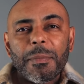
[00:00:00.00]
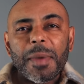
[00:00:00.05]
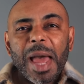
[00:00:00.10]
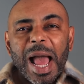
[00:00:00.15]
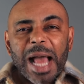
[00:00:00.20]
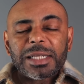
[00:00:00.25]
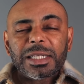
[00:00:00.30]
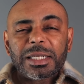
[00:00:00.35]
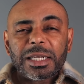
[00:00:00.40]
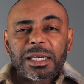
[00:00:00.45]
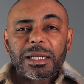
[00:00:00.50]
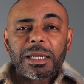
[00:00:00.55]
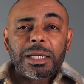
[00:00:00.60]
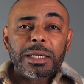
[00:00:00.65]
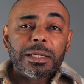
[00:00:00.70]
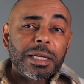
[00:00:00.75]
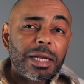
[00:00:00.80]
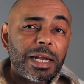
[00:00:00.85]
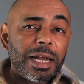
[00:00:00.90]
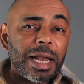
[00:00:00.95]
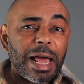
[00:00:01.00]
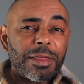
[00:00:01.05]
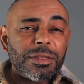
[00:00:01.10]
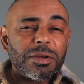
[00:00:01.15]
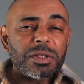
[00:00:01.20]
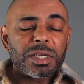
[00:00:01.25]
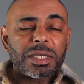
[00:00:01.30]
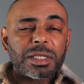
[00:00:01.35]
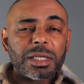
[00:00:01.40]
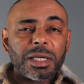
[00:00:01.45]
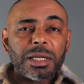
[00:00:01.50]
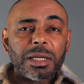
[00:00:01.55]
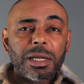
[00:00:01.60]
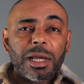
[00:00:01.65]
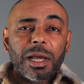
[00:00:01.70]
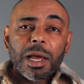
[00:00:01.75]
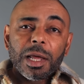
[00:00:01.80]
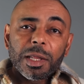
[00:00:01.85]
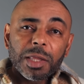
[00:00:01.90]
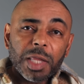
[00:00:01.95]
masculine leather scent
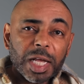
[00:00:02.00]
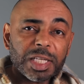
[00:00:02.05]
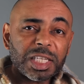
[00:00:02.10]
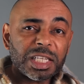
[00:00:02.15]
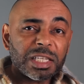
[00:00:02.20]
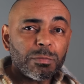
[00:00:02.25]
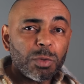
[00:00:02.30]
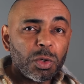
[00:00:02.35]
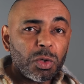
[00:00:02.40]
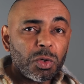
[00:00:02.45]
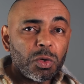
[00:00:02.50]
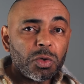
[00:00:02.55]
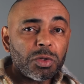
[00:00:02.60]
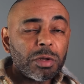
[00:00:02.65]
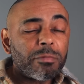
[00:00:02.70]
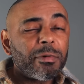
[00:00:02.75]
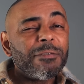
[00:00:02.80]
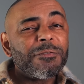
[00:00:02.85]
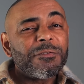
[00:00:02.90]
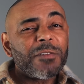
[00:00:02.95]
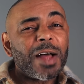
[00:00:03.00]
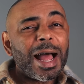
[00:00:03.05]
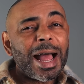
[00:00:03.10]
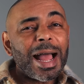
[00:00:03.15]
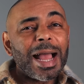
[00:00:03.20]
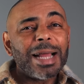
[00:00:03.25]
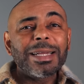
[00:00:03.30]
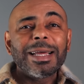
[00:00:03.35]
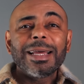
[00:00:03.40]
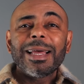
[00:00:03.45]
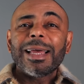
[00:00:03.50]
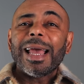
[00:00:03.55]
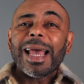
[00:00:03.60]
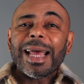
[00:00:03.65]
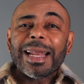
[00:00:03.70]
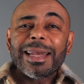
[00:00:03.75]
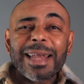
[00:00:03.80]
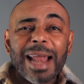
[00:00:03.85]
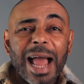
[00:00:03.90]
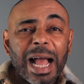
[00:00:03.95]
that's smooth, refined,
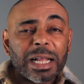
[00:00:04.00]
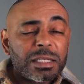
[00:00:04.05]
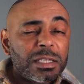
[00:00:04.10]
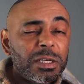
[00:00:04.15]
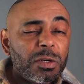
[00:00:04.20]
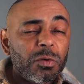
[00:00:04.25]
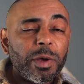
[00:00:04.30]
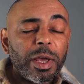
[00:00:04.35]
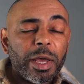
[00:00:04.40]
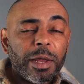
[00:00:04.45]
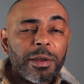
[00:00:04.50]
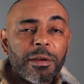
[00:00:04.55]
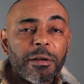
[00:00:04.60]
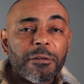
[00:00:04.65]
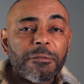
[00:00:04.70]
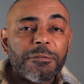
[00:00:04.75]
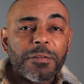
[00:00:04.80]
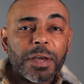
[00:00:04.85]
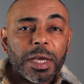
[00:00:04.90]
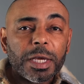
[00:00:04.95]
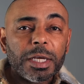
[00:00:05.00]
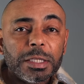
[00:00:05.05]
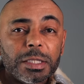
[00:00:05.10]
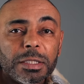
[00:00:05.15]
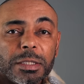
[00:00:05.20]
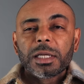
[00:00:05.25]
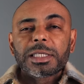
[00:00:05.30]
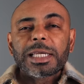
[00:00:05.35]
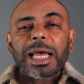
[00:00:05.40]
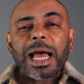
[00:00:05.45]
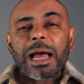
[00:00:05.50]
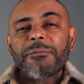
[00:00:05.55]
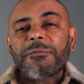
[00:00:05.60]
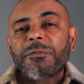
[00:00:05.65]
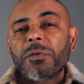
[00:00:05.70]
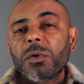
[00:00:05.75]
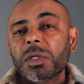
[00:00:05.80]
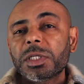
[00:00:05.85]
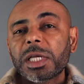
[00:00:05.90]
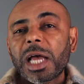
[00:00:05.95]
and not too in your face. Tom
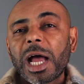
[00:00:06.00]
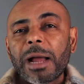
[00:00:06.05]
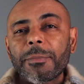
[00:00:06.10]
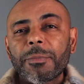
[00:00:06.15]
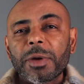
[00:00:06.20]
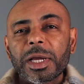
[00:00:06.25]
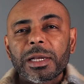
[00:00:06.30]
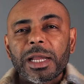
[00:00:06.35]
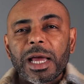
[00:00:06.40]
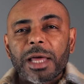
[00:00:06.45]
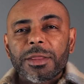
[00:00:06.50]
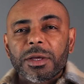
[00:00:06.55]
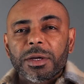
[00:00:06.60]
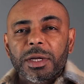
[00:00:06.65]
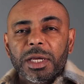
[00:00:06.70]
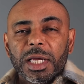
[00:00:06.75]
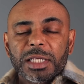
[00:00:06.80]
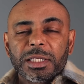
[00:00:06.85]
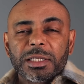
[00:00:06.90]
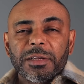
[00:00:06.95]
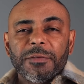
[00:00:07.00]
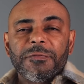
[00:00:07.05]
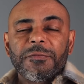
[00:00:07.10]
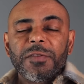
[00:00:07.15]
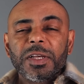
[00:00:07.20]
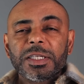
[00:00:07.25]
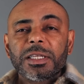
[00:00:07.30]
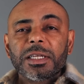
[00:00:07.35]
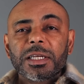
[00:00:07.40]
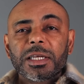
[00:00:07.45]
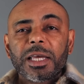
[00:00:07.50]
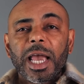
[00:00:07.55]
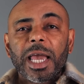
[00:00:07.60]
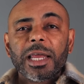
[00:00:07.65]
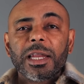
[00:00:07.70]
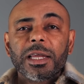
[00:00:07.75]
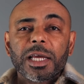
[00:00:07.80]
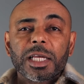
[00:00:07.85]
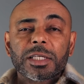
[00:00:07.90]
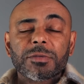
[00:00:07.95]
Ford's ombre leather is
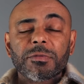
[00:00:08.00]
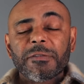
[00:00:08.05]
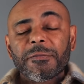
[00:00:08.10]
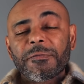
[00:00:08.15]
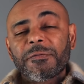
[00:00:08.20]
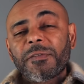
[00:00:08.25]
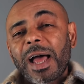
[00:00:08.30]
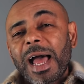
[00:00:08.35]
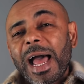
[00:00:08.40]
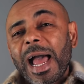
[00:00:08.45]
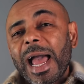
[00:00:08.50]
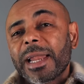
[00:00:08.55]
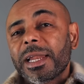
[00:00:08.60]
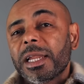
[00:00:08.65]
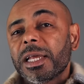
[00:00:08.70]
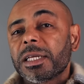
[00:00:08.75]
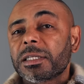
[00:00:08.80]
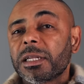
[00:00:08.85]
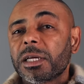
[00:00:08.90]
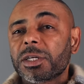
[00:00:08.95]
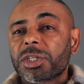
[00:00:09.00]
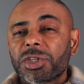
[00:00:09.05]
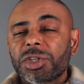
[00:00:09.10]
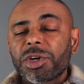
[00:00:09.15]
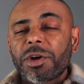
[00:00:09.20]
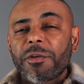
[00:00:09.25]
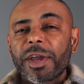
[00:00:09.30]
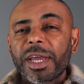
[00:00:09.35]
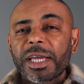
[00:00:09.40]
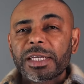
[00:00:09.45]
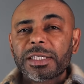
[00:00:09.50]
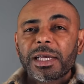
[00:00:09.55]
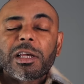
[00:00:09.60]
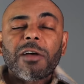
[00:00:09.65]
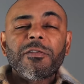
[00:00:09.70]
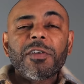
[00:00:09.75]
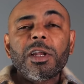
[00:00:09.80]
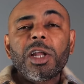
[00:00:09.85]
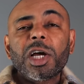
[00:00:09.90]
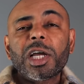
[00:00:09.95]
sophisticated, is refined, is luxurious. So
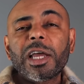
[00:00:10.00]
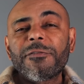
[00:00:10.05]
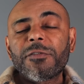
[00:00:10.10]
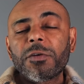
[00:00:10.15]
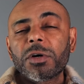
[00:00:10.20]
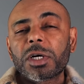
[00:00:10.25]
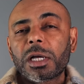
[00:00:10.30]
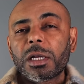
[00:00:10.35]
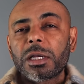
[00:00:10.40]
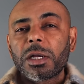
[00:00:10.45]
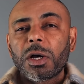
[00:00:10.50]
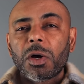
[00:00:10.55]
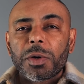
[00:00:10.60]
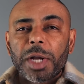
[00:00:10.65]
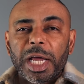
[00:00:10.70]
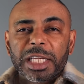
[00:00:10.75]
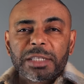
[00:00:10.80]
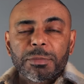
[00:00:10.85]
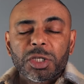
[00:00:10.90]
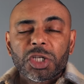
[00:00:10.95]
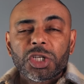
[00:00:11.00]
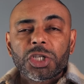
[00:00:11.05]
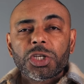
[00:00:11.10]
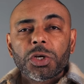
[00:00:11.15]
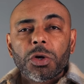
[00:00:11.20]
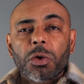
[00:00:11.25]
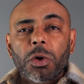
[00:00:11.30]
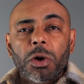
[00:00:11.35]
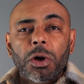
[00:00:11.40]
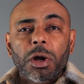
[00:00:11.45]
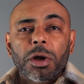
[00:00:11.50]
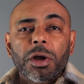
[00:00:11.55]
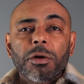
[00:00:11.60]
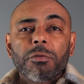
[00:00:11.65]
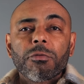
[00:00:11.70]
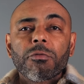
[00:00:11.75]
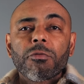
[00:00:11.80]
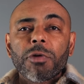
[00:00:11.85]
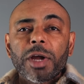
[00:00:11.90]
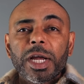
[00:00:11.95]
if you're looking for a cologne that's mature,
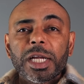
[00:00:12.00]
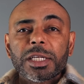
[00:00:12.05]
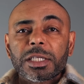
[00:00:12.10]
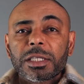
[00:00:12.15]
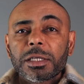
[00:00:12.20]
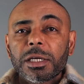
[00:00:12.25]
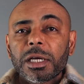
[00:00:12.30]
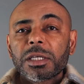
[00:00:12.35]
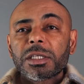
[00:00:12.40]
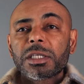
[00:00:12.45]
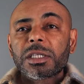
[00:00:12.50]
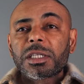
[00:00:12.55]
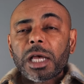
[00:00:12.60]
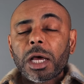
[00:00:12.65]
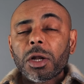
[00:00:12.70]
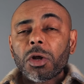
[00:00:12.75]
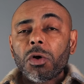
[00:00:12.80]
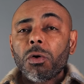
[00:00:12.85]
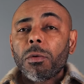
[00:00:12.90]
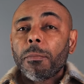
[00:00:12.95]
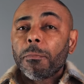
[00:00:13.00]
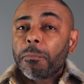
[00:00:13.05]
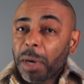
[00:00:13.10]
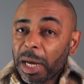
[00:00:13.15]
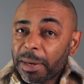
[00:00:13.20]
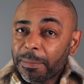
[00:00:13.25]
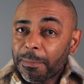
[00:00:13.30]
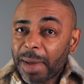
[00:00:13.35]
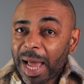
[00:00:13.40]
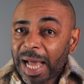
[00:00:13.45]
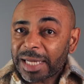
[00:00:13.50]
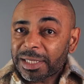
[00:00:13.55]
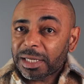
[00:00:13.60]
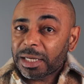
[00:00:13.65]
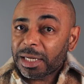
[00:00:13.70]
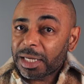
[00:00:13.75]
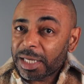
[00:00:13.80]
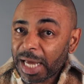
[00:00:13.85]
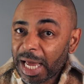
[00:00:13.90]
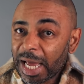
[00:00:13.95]
rich, subtle, but
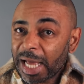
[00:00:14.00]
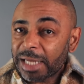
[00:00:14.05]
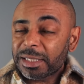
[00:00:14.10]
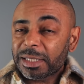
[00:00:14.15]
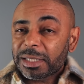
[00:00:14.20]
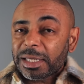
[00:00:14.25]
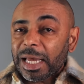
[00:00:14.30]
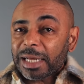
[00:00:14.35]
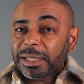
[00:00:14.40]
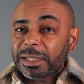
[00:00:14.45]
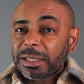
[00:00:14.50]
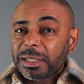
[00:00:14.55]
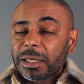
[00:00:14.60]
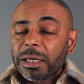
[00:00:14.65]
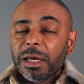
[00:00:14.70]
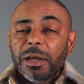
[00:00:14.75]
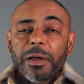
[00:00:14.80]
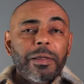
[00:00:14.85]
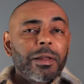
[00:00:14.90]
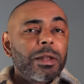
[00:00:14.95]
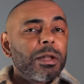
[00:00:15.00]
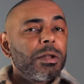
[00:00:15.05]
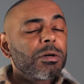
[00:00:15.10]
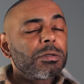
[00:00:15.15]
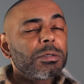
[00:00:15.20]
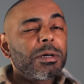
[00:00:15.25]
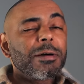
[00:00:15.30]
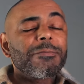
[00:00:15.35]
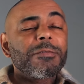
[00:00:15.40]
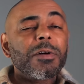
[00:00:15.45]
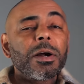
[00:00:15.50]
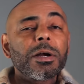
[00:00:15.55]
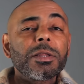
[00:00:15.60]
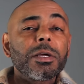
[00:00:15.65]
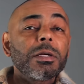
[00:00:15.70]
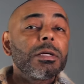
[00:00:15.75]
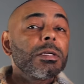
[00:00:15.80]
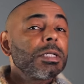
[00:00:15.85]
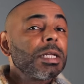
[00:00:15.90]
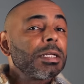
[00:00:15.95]
masculine and sexy, Look no
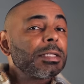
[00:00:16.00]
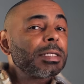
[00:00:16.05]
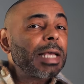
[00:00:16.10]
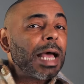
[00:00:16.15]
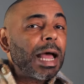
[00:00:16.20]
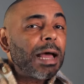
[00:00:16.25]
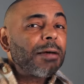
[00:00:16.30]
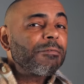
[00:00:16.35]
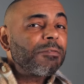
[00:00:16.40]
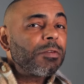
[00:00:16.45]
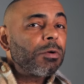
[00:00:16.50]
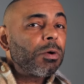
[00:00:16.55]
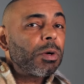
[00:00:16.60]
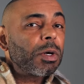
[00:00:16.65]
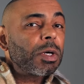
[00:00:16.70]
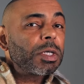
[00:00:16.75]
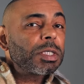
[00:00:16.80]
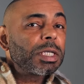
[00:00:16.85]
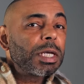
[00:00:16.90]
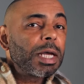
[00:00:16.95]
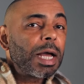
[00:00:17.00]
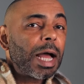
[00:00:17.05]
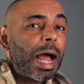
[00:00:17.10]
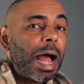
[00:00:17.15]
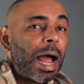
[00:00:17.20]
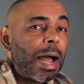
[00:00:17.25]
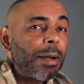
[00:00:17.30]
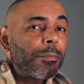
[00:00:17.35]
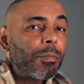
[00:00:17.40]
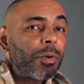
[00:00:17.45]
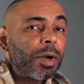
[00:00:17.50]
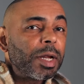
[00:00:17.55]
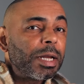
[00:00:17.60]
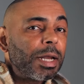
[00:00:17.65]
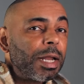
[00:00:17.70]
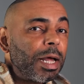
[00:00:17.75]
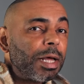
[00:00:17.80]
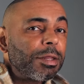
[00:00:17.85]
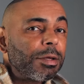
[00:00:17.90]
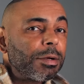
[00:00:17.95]
further than Tom Ford's ombre
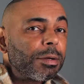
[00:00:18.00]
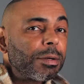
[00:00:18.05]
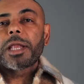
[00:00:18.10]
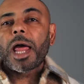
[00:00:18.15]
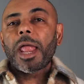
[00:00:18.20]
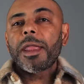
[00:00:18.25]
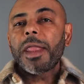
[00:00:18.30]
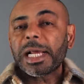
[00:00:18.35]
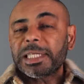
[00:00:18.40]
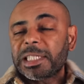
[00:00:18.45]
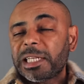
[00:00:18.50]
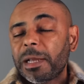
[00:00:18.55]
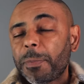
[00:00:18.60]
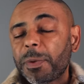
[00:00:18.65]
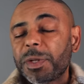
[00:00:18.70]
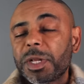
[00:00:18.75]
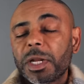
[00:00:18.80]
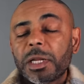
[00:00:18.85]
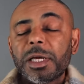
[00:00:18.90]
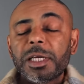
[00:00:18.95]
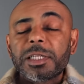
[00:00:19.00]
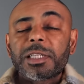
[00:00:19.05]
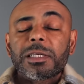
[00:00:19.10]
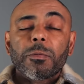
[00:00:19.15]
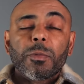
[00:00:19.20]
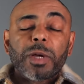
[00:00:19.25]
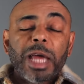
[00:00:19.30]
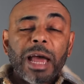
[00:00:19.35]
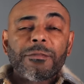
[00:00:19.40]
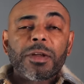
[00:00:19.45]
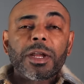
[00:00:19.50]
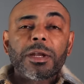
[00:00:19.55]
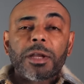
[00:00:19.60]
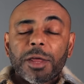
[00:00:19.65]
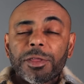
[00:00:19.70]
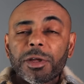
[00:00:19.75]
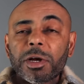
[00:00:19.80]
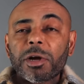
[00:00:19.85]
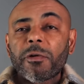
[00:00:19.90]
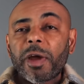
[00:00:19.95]
leather. Now, next up on the list, we have
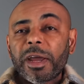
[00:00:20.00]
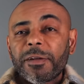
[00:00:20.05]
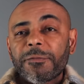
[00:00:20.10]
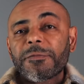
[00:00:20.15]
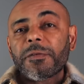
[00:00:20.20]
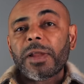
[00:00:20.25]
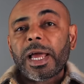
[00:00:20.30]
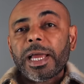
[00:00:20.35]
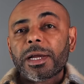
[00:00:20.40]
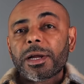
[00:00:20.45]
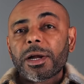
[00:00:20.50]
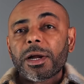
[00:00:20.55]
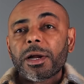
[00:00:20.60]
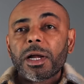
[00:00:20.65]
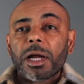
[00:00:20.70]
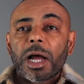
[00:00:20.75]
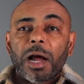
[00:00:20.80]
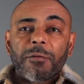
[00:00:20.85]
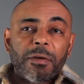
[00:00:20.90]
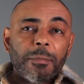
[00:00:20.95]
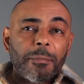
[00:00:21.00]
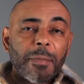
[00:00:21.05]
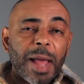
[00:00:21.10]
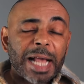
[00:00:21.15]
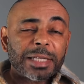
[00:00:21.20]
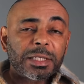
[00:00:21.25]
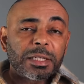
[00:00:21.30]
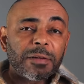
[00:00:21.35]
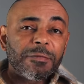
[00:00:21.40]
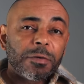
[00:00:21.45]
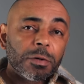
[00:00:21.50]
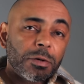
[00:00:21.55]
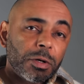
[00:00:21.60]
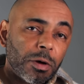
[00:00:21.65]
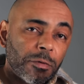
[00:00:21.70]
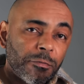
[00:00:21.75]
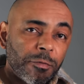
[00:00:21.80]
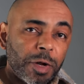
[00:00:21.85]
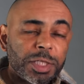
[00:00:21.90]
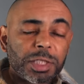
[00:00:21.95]
another great flanker of a masterful
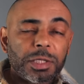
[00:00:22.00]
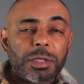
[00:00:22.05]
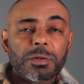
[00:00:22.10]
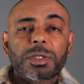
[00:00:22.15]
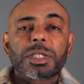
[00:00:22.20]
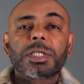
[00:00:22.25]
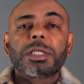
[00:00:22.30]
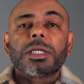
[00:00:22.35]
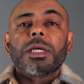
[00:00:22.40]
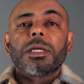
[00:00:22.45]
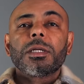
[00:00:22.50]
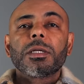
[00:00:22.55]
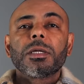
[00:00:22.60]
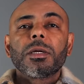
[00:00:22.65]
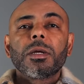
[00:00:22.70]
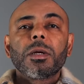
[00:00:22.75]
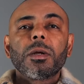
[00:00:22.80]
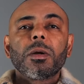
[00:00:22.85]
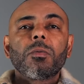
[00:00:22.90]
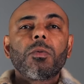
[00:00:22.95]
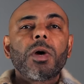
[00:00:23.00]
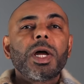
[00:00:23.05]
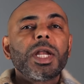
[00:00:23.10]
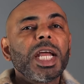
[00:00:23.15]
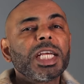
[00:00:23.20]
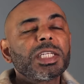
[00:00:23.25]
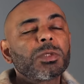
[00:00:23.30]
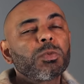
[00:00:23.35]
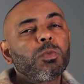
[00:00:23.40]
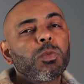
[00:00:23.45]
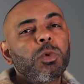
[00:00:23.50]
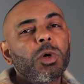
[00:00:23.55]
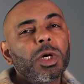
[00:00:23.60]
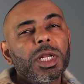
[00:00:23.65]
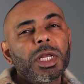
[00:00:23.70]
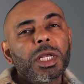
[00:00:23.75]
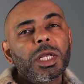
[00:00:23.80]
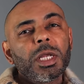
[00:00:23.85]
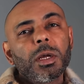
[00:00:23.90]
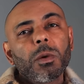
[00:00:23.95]
original scent. One that's
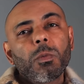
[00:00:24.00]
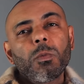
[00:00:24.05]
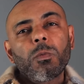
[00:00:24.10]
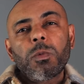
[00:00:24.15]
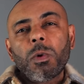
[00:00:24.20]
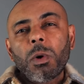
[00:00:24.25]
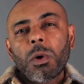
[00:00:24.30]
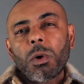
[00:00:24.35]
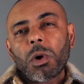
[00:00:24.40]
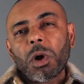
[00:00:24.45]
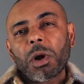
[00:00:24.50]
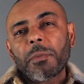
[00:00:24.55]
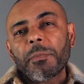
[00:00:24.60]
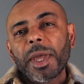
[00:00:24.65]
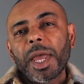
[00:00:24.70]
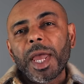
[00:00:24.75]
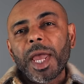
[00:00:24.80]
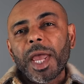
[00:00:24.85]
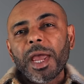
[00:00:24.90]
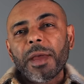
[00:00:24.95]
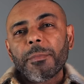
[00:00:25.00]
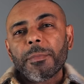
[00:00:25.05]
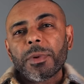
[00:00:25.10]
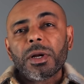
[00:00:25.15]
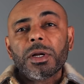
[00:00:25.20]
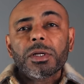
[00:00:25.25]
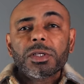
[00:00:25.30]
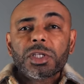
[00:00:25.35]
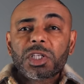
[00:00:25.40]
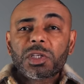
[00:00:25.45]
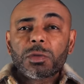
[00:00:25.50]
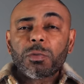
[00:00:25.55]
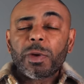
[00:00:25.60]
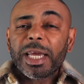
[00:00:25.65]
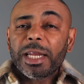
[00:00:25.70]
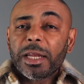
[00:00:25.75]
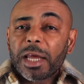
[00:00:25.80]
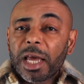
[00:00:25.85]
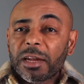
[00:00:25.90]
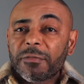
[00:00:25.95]
woody, warm, amber,
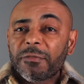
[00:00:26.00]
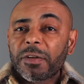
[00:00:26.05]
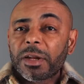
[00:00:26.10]
sweet, and